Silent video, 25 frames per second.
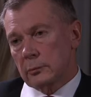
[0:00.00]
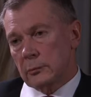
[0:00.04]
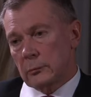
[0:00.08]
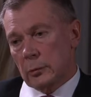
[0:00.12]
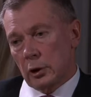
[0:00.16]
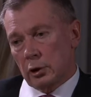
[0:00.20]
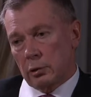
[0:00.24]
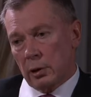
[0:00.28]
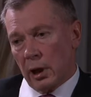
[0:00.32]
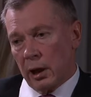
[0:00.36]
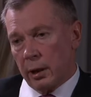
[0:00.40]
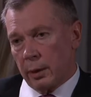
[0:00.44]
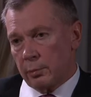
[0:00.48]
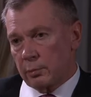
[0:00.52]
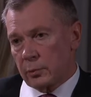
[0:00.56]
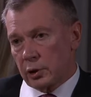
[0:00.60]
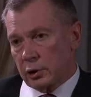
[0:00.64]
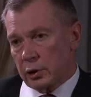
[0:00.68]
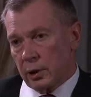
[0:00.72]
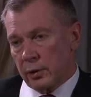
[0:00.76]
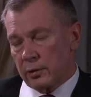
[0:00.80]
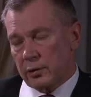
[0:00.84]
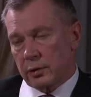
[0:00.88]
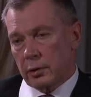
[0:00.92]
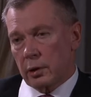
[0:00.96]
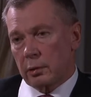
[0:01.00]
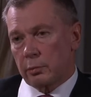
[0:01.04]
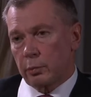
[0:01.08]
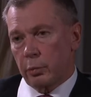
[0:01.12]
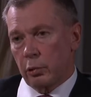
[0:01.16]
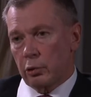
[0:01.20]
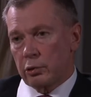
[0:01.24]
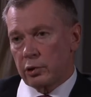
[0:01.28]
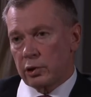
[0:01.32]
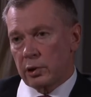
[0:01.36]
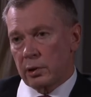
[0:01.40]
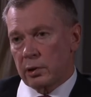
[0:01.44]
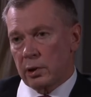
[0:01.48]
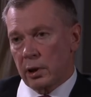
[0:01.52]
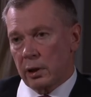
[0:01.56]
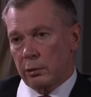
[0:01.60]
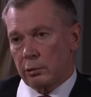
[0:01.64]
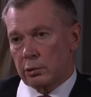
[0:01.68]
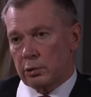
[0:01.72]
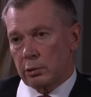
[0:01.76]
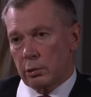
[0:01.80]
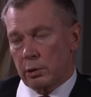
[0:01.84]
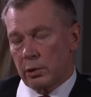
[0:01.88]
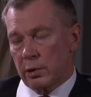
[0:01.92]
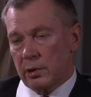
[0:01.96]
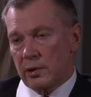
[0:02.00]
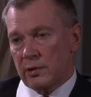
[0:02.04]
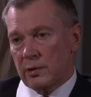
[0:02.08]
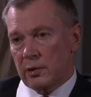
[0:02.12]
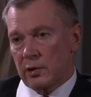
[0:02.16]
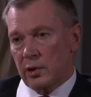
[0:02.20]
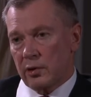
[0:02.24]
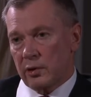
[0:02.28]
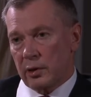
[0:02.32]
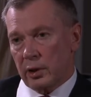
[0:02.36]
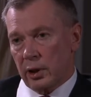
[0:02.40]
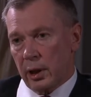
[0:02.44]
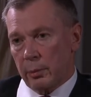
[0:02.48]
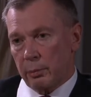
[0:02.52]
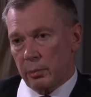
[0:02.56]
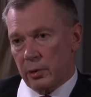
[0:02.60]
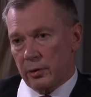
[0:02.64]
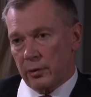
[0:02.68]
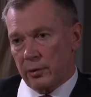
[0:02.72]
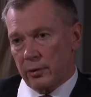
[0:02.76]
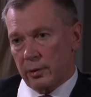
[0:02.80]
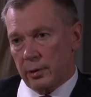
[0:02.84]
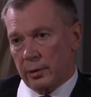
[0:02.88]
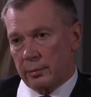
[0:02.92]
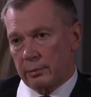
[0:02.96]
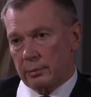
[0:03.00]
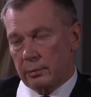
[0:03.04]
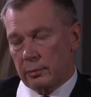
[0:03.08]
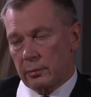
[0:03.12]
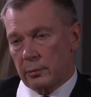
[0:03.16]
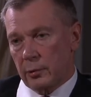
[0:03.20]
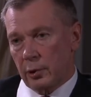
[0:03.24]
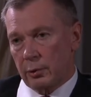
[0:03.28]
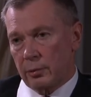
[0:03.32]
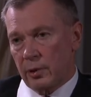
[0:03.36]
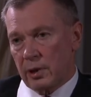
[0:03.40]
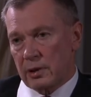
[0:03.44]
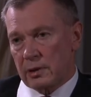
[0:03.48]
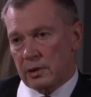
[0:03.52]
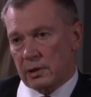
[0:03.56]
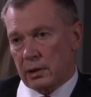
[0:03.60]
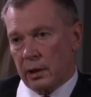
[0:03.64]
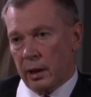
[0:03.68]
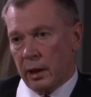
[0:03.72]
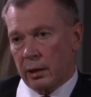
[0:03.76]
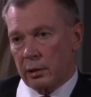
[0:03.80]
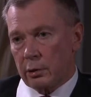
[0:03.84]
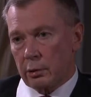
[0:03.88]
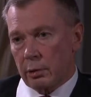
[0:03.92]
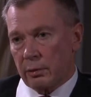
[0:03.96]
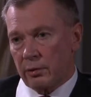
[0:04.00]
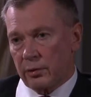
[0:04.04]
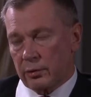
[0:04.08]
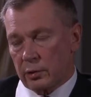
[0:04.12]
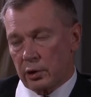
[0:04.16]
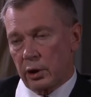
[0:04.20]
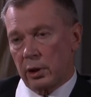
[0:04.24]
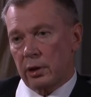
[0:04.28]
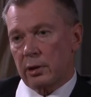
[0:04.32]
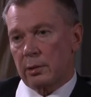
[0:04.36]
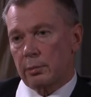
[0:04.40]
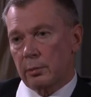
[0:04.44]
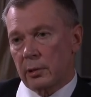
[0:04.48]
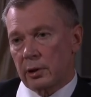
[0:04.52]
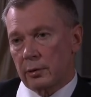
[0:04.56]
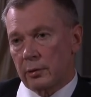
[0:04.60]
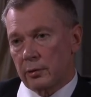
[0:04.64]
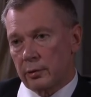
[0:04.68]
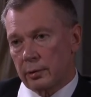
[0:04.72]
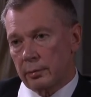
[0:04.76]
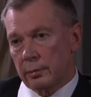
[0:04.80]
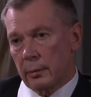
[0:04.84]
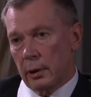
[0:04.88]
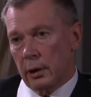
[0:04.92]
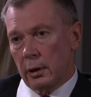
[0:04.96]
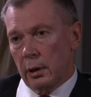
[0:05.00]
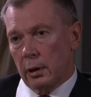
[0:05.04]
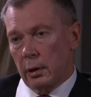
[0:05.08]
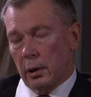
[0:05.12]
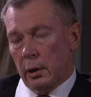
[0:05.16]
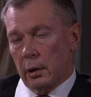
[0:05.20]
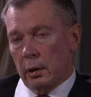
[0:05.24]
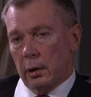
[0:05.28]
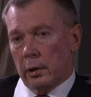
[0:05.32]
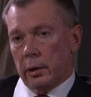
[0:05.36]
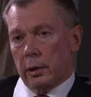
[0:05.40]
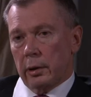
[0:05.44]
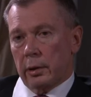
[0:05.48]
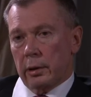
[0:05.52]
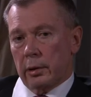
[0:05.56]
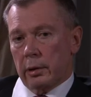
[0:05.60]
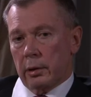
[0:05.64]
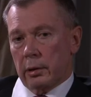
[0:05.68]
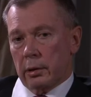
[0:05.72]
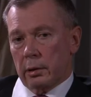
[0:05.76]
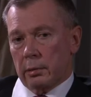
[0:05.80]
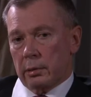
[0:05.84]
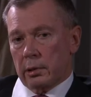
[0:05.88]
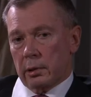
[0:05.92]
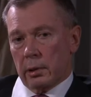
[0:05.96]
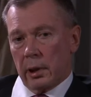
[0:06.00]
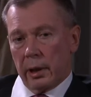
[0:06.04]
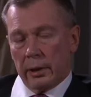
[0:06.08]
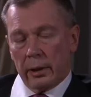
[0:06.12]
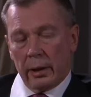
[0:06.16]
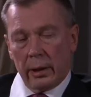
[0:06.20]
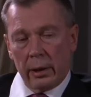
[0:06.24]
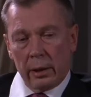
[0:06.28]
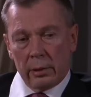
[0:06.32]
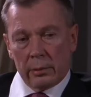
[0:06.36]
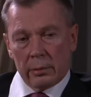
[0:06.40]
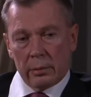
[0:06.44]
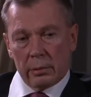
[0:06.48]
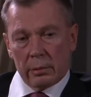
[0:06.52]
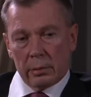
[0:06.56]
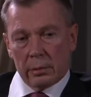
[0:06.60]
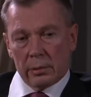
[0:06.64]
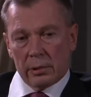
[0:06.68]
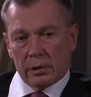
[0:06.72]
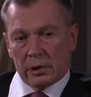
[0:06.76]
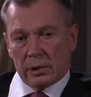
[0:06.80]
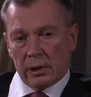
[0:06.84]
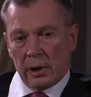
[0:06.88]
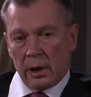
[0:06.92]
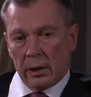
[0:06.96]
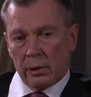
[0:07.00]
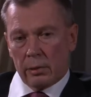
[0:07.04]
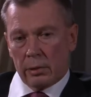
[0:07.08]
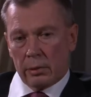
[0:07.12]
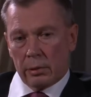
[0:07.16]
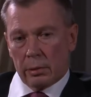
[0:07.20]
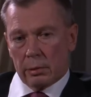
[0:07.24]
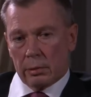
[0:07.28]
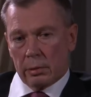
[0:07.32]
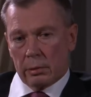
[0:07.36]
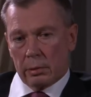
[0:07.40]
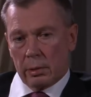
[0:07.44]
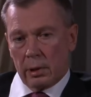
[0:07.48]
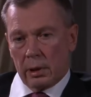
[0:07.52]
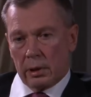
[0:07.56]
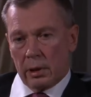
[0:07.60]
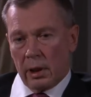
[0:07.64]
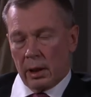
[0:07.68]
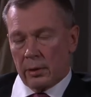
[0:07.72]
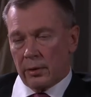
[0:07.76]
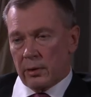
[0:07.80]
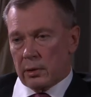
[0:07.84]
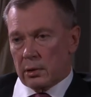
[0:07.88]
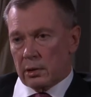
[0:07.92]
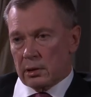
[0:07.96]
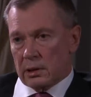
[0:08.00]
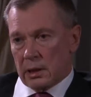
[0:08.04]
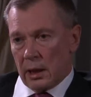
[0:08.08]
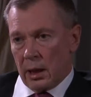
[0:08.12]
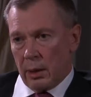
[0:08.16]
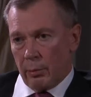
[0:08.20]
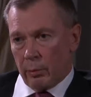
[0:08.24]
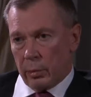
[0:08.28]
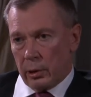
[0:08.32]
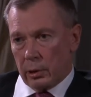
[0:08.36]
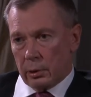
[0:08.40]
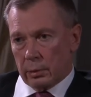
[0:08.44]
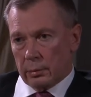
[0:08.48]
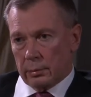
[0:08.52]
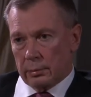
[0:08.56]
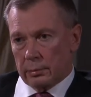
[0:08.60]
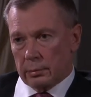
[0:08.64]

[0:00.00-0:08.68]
No, I am just pointing out to this discrepancy, to this kind of treatment. I can cite you another example.